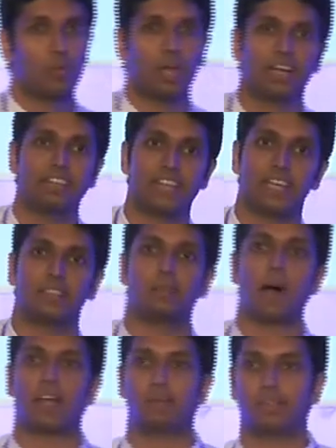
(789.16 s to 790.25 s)
we had designed the
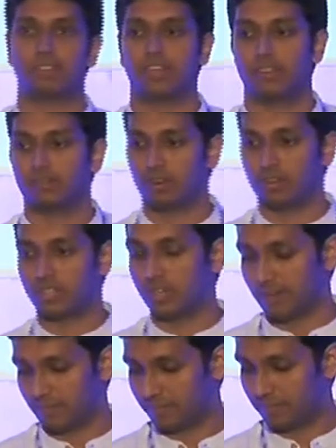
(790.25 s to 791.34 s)
marketplace screen for
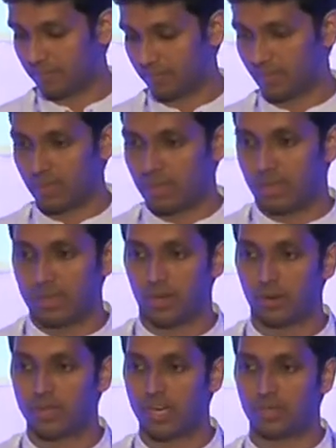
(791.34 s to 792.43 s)
Shiva.
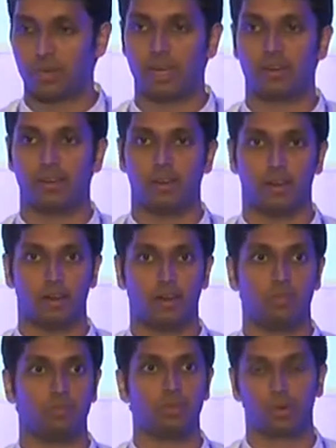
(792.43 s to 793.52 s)
Now here's where
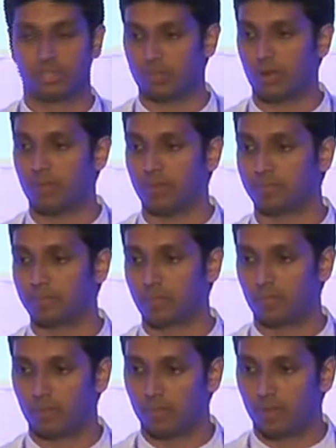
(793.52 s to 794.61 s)
we notice a problem.
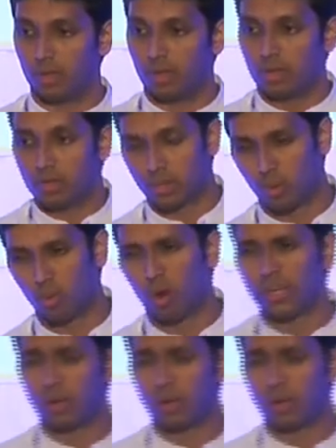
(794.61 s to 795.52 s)
So what I